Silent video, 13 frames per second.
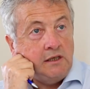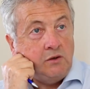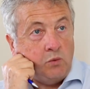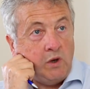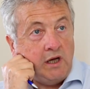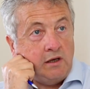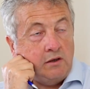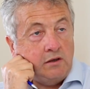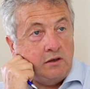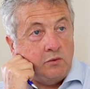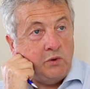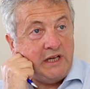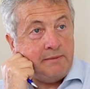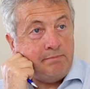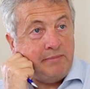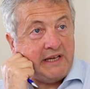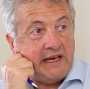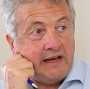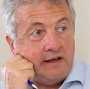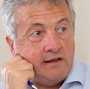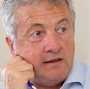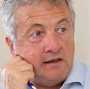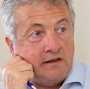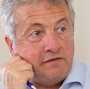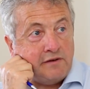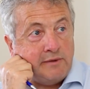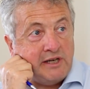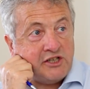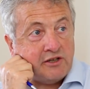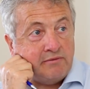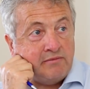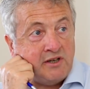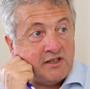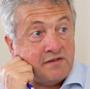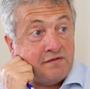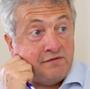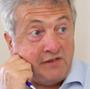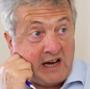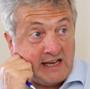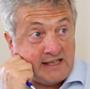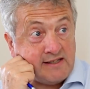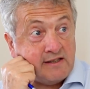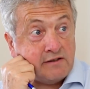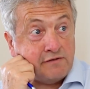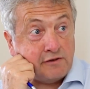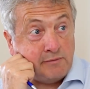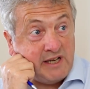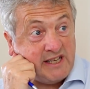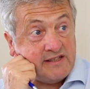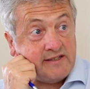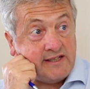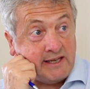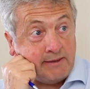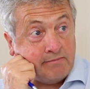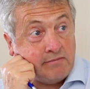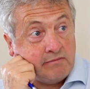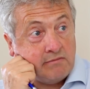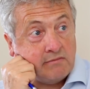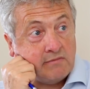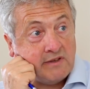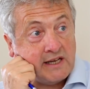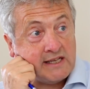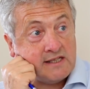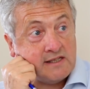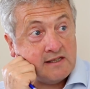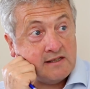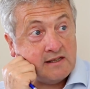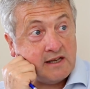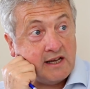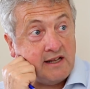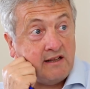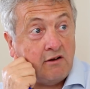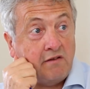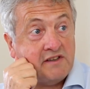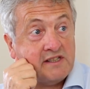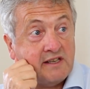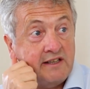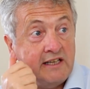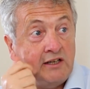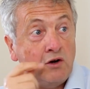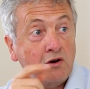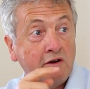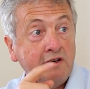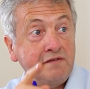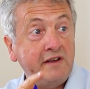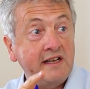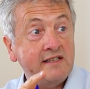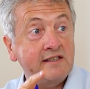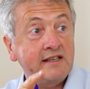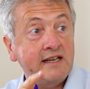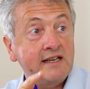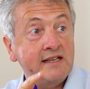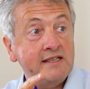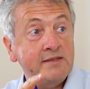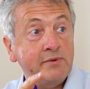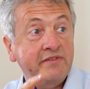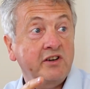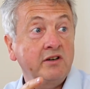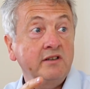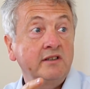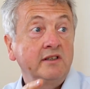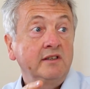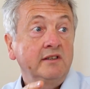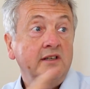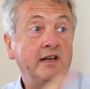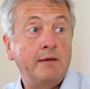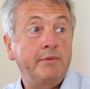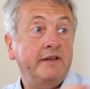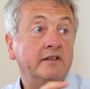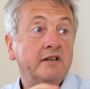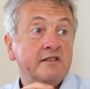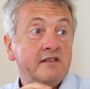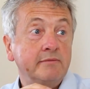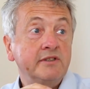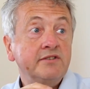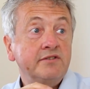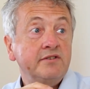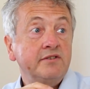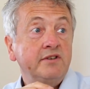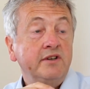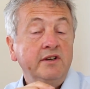Well, we'd be getting information much faster from his team. That's and obviously the knock-on effect of that is we've got happier customers.